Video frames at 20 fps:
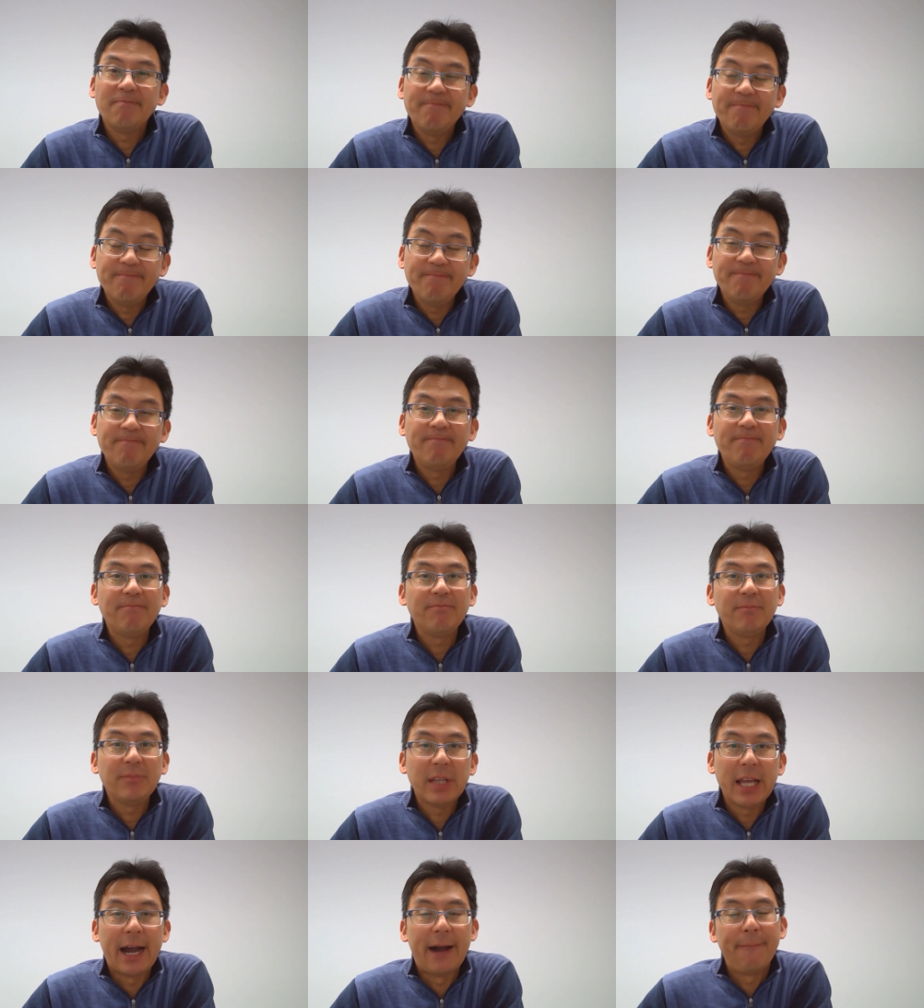
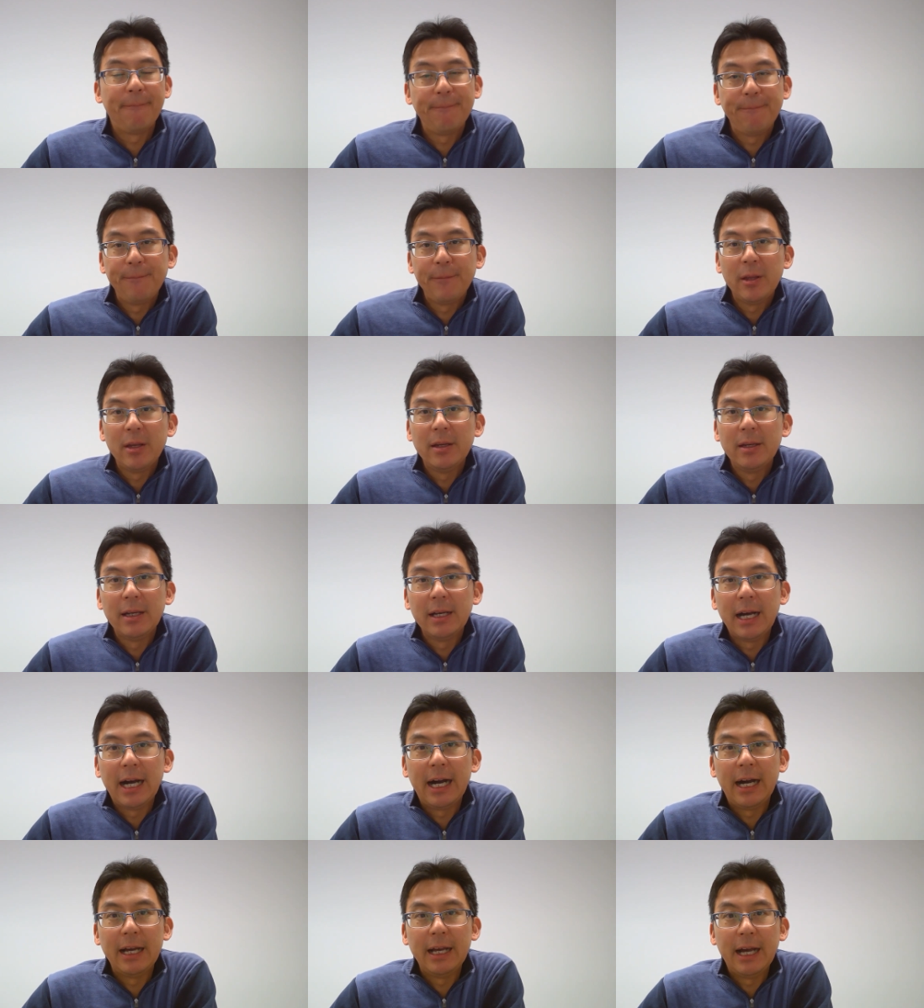Yeah,
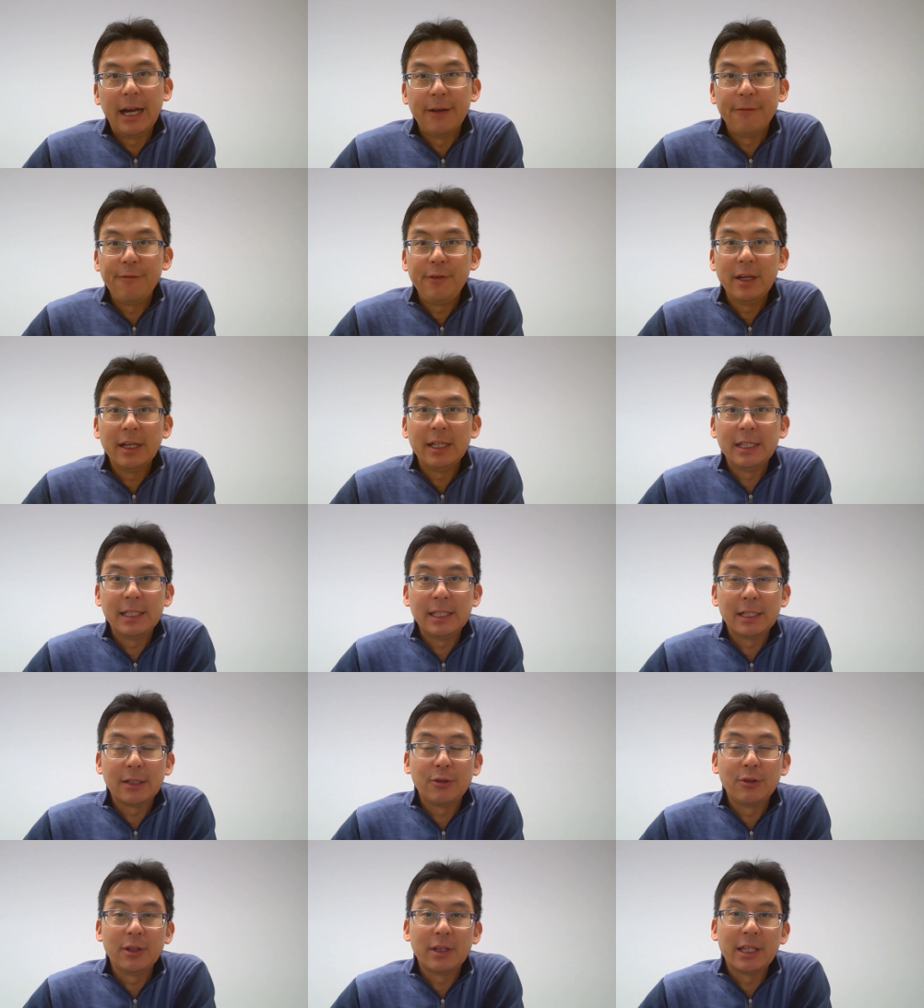I think it's
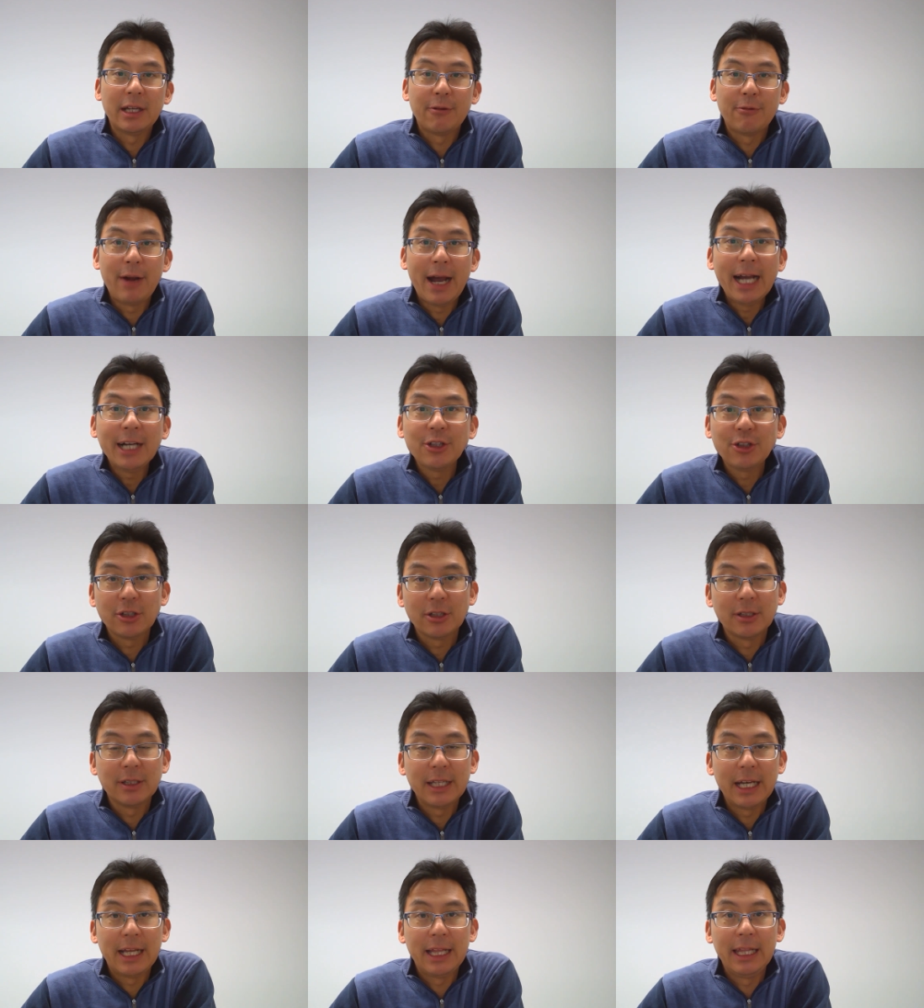a good
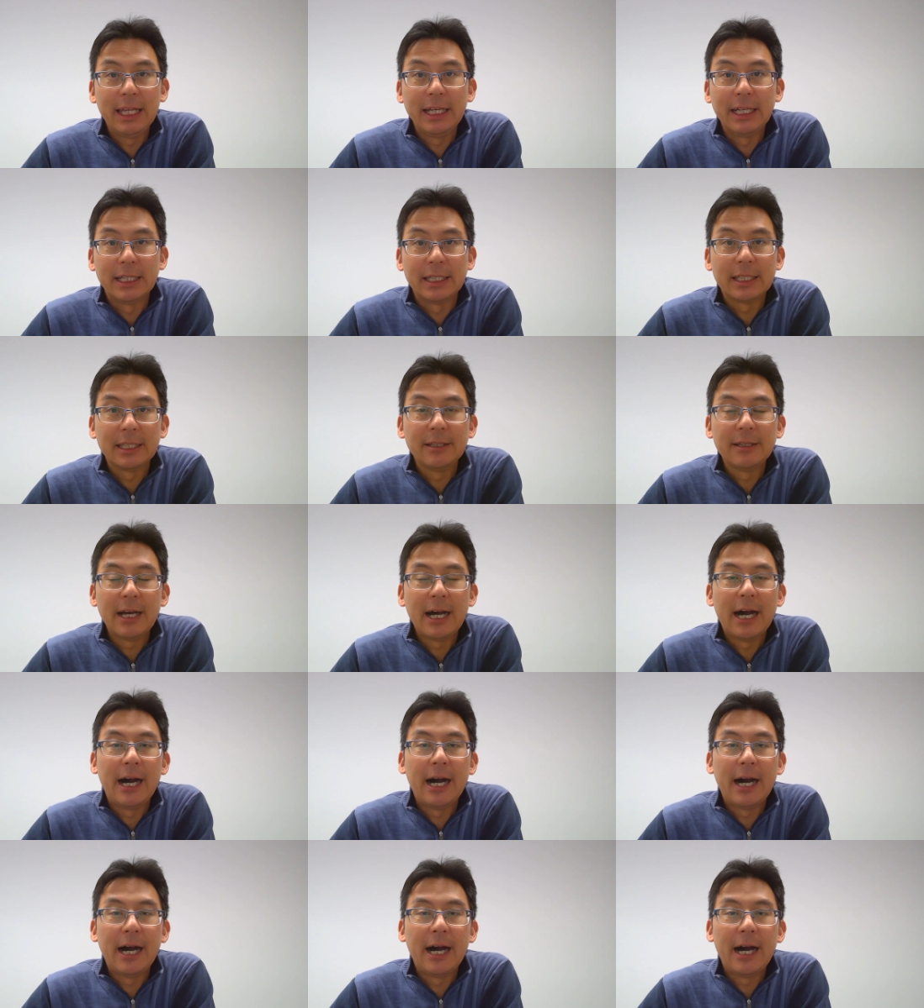direction at least.